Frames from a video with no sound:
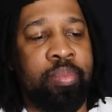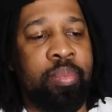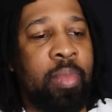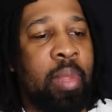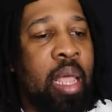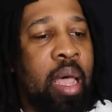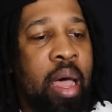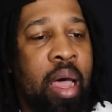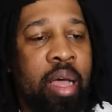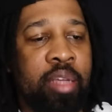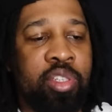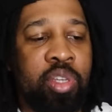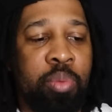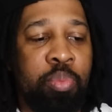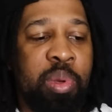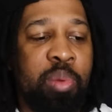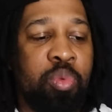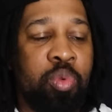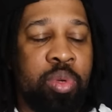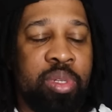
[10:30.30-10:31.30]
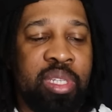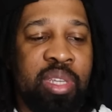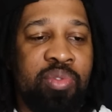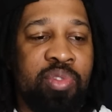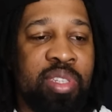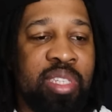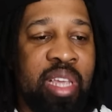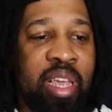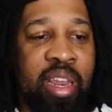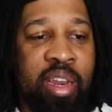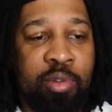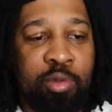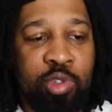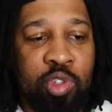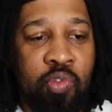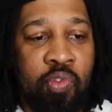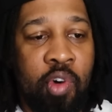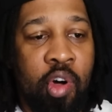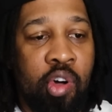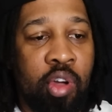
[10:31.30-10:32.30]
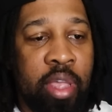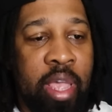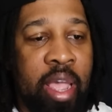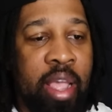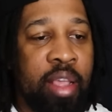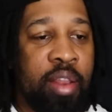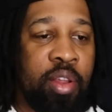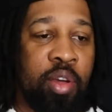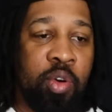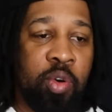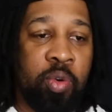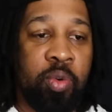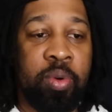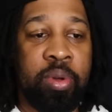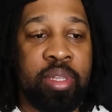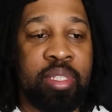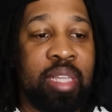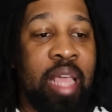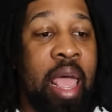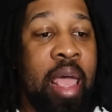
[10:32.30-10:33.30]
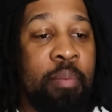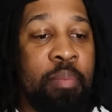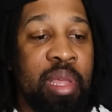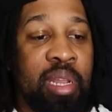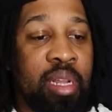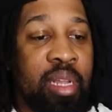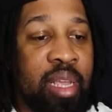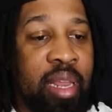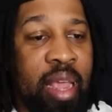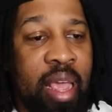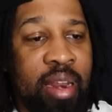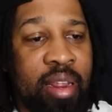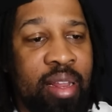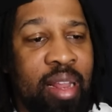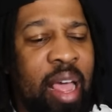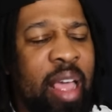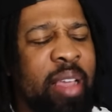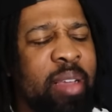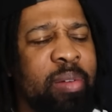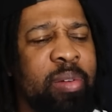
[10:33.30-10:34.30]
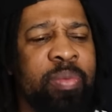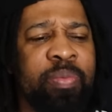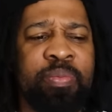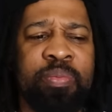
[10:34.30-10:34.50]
some people was even saying it was a volcano. Because it had me looking at it like,